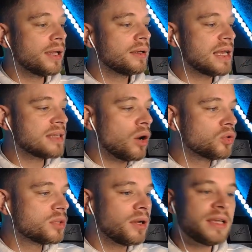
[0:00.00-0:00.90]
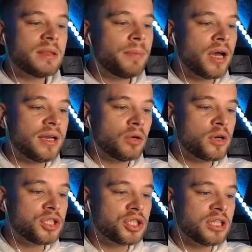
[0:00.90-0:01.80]
is ultimately the burning
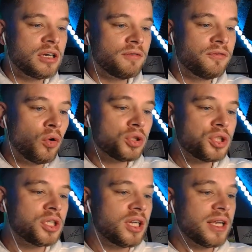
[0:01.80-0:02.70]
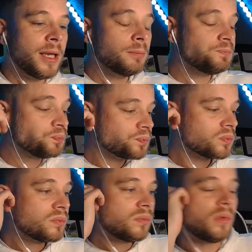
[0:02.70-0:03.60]
question. And unfortunately,
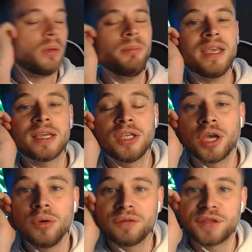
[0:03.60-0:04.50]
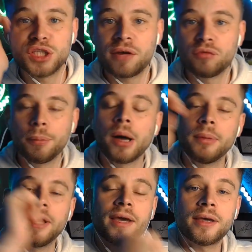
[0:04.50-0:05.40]
me and you of the general
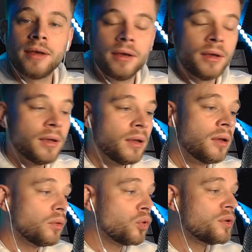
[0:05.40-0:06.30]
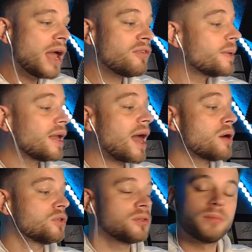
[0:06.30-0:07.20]
public will never be
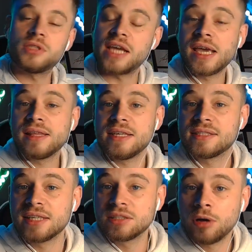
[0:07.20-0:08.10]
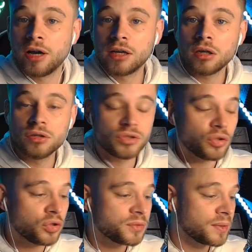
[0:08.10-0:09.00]
allowed to hear these things behind closed
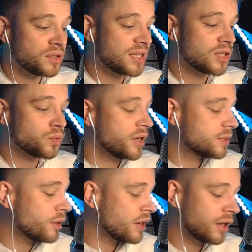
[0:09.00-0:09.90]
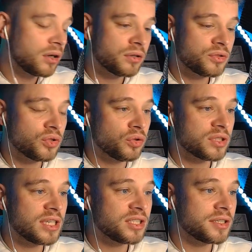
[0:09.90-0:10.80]
doors, because that's why it's behind closed doors.
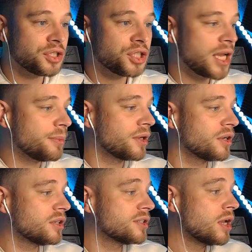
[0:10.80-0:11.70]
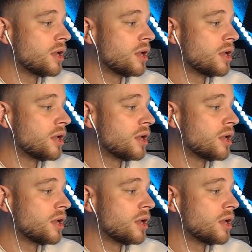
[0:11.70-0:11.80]
And it's such a shame, because